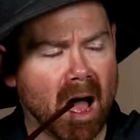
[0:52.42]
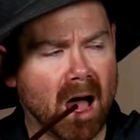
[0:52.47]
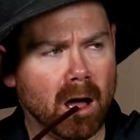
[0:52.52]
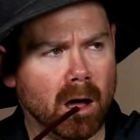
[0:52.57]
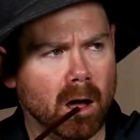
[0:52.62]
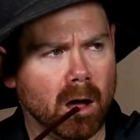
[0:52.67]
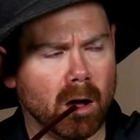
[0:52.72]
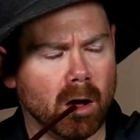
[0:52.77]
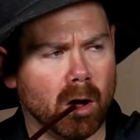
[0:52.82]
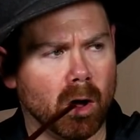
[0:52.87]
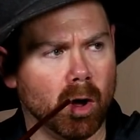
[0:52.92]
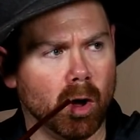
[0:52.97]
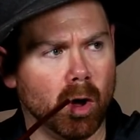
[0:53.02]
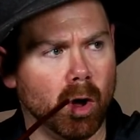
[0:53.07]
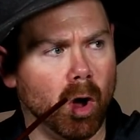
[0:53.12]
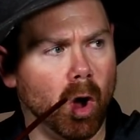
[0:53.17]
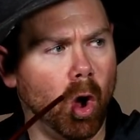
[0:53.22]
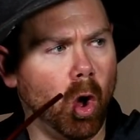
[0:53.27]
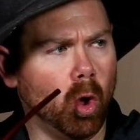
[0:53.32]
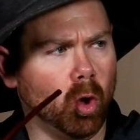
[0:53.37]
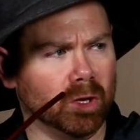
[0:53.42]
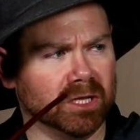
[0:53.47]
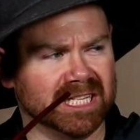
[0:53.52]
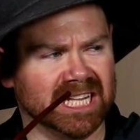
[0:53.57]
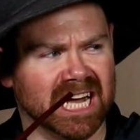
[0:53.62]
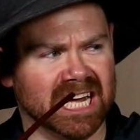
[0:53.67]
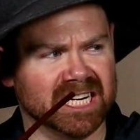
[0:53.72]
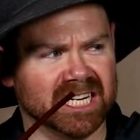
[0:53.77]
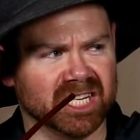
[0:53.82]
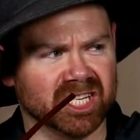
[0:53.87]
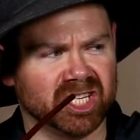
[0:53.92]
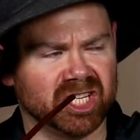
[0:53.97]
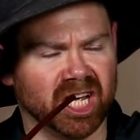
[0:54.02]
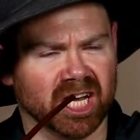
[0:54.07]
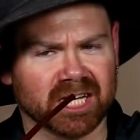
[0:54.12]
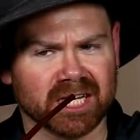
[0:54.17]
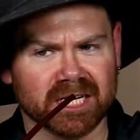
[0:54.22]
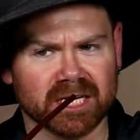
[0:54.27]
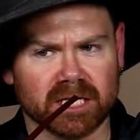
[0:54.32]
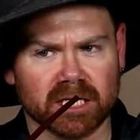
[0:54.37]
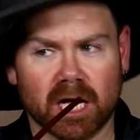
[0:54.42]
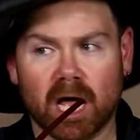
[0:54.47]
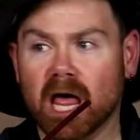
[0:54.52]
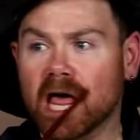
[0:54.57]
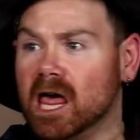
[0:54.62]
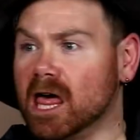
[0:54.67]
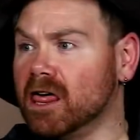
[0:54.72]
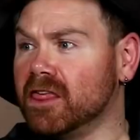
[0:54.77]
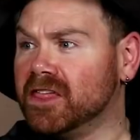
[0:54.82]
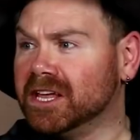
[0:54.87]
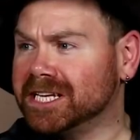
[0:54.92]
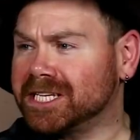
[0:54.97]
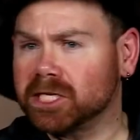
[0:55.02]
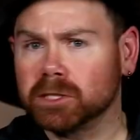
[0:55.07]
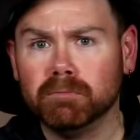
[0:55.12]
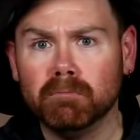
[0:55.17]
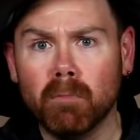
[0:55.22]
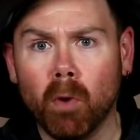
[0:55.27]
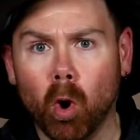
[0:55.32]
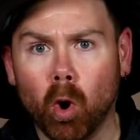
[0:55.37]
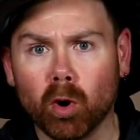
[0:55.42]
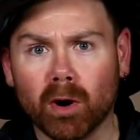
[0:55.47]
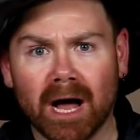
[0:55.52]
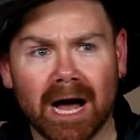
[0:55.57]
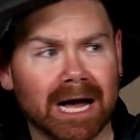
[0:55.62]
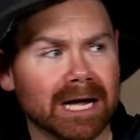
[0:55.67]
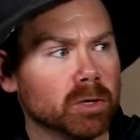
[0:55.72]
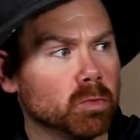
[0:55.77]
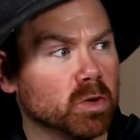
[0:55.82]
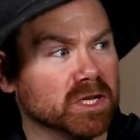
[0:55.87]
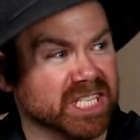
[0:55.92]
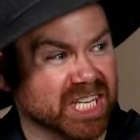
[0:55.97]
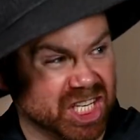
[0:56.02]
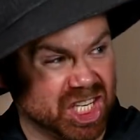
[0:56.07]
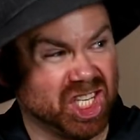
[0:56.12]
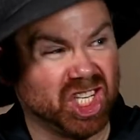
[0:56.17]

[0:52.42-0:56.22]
of the multiverse. Hold on a second. This moron was a